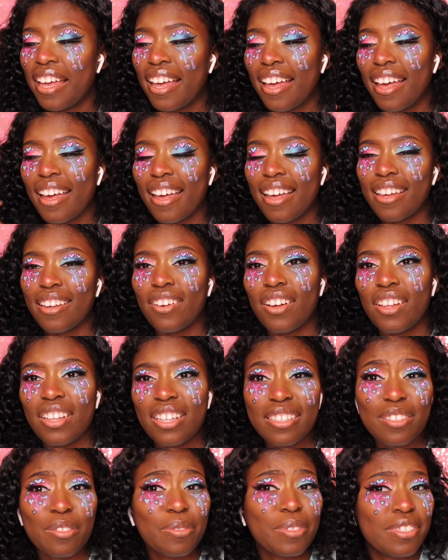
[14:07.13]
and all I
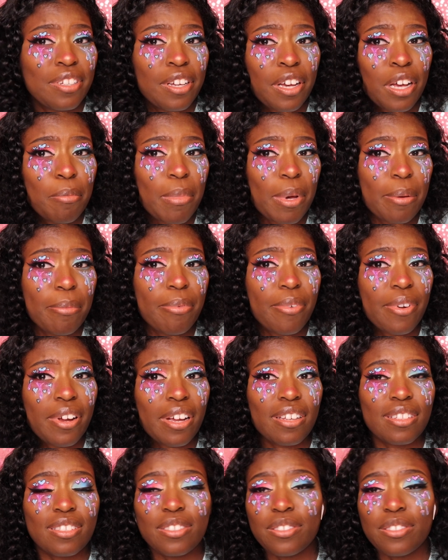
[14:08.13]
did was take out my braids.